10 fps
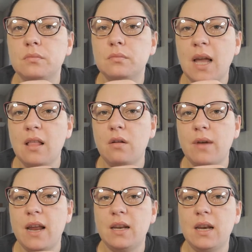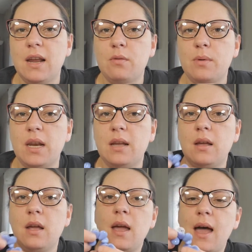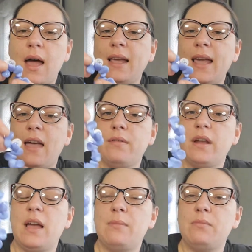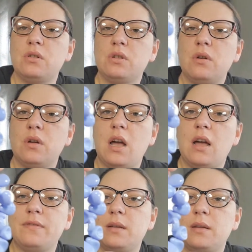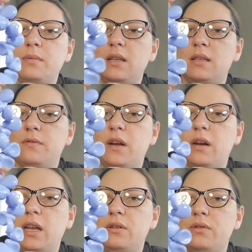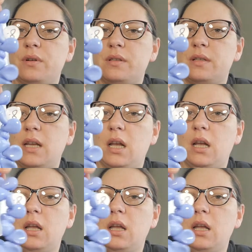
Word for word: Hello, Randy and everybody. Hi, Catherine. I'm just showing off some of this very interesting.